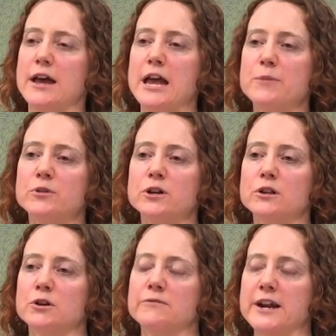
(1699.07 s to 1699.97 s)

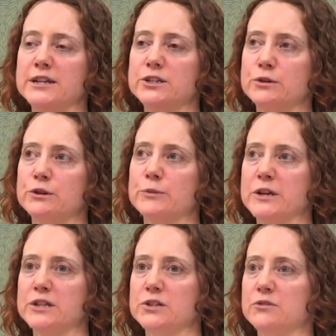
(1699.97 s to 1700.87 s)
able or ready to
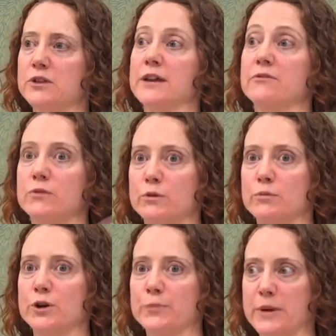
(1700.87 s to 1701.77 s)
commit to like
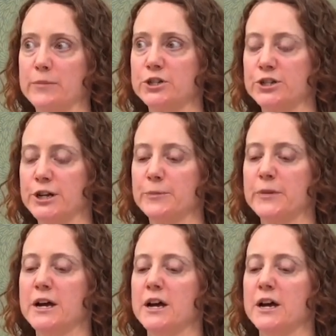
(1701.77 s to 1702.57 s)
full-blown membership.